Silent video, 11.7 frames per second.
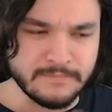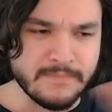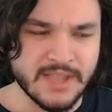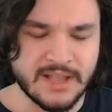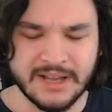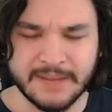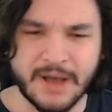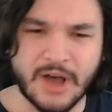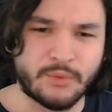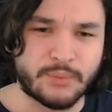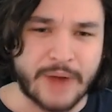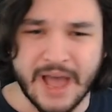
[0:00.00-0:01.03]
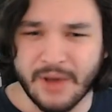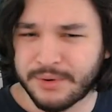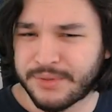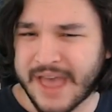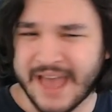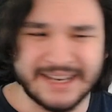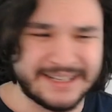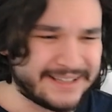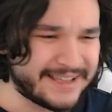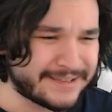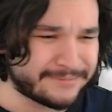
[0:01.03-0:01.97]
um, around
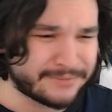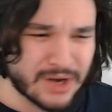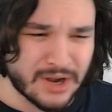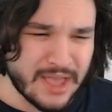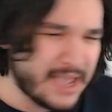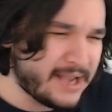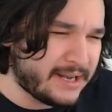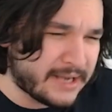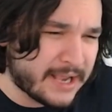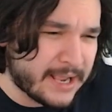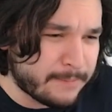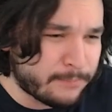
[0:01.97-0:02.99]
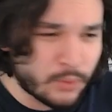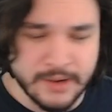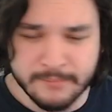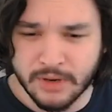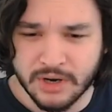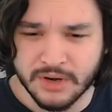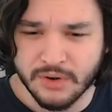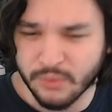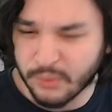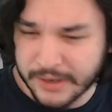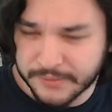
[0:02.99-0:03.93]
that like 8k point
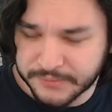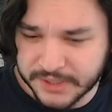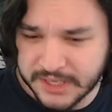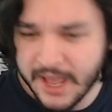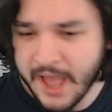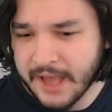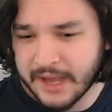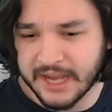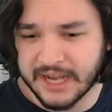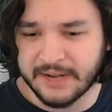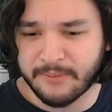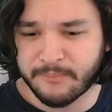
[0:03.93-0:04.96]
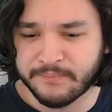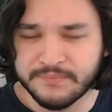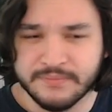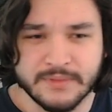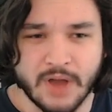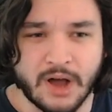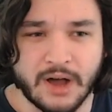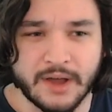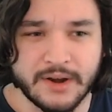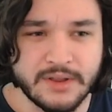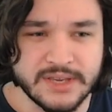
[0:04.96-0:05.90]
mark roughly um,
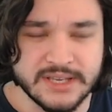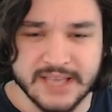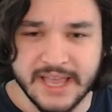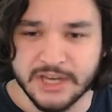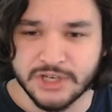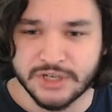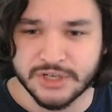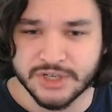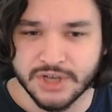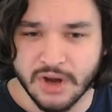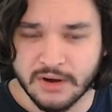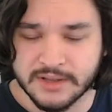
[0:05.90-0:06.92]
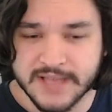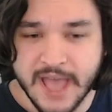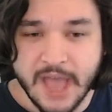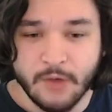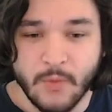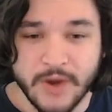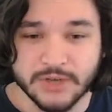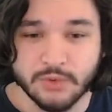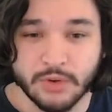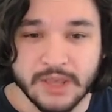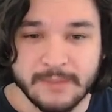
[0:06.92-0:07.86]
on these ancient shards,
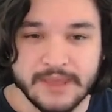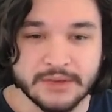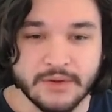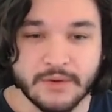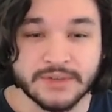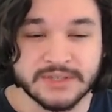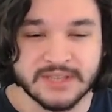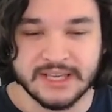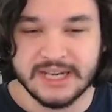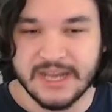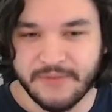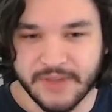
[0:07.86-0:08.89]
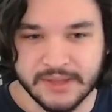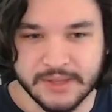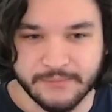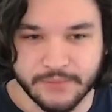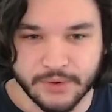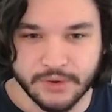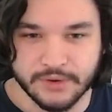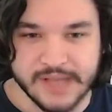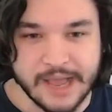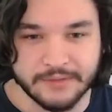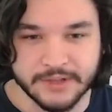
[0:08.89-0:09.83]
which will get me significantly further
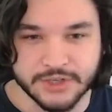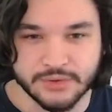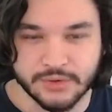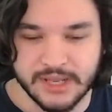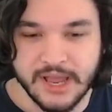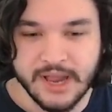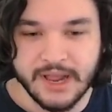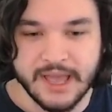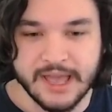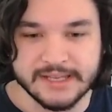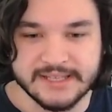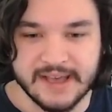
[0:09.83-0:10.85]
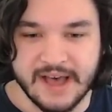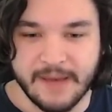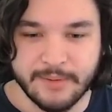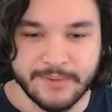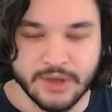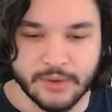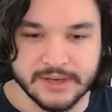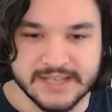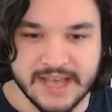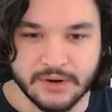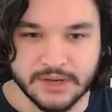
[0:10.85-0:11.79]
down the tree. And uh, I'm going to be going
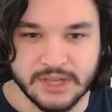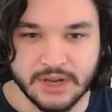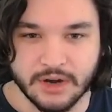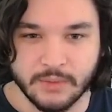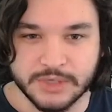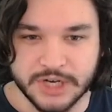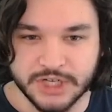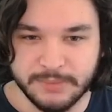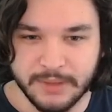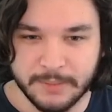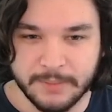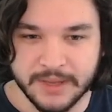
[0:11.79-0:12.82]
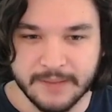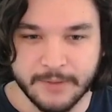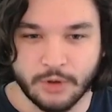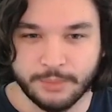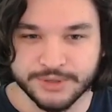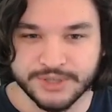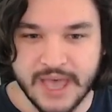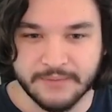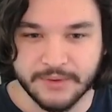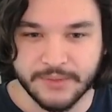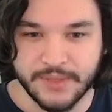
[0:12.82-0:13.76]
down here, which I should be able to pick up almost
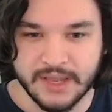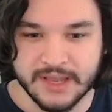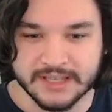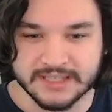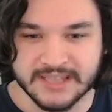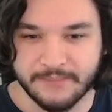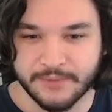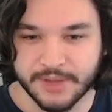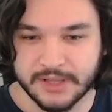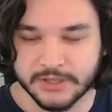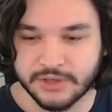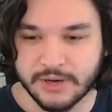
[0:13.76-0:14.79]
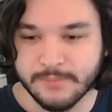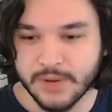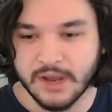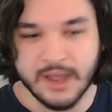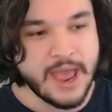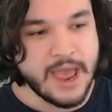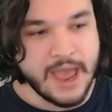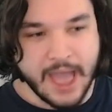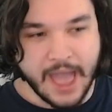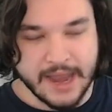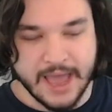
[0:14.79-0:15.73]
everything except for the legendary book.
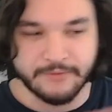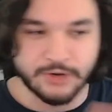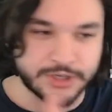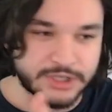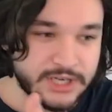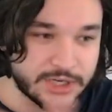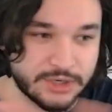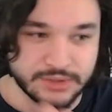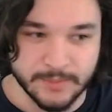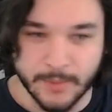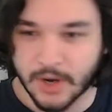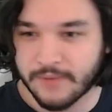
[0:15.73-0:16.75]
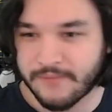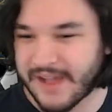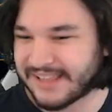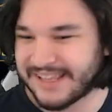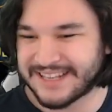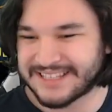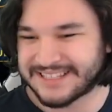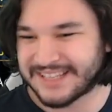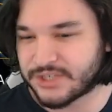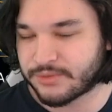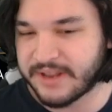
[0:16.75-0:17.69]
And after, I'll just need to do some artifact and
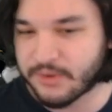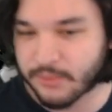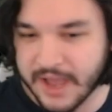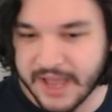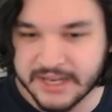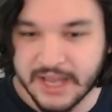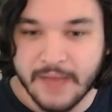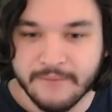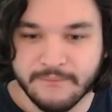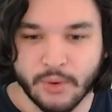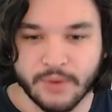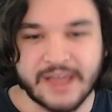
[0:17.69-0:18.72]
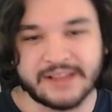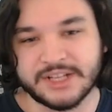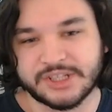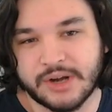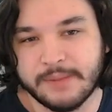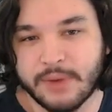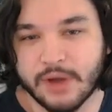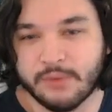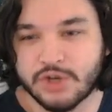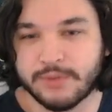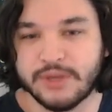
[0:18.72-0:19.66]
accessory grind for that legendary
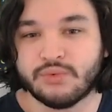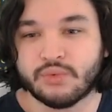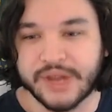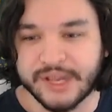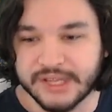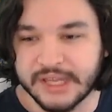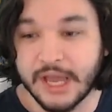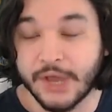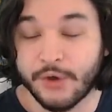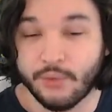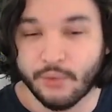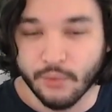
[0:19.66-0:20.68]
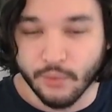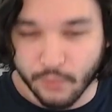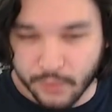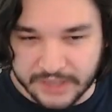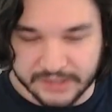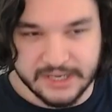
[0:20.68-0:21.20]
book, which will be really, really